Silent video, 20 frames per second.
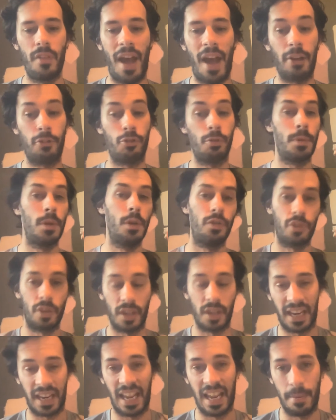
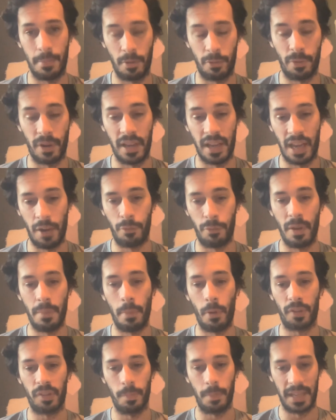attribution claim if we
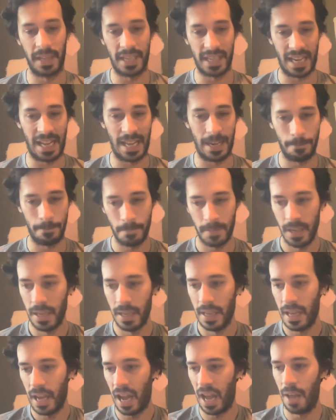possibly can.
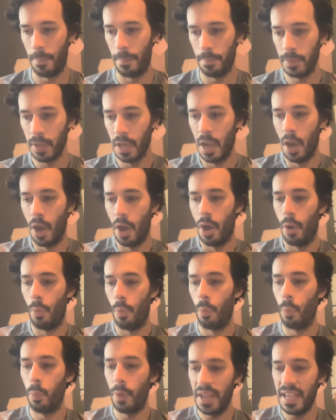
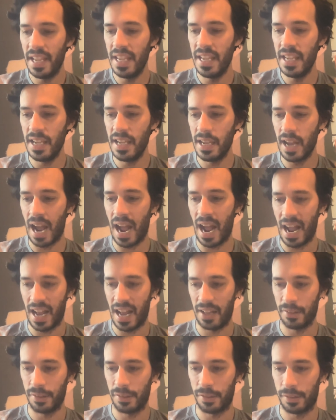We
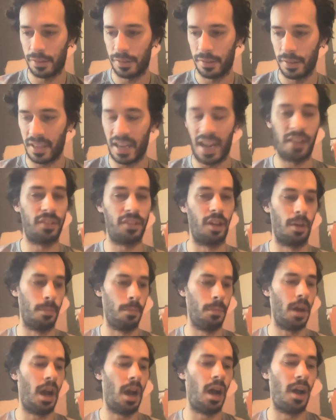as
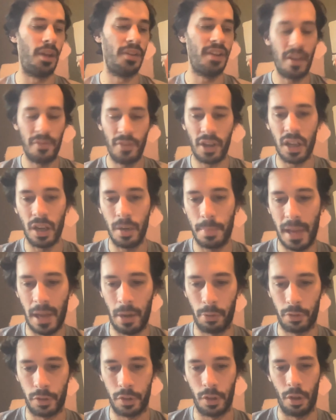CASM are never going to be
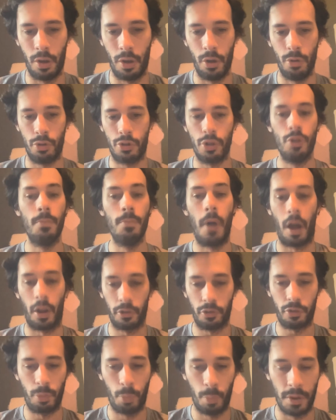able to do
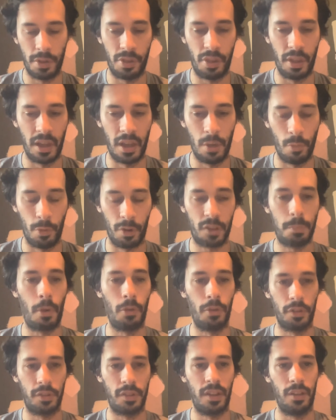much with the
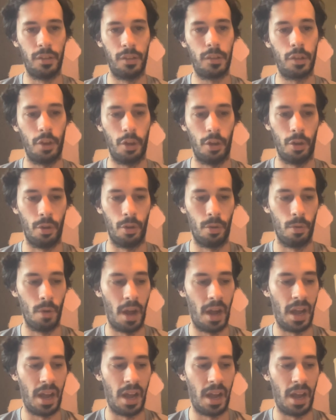responses to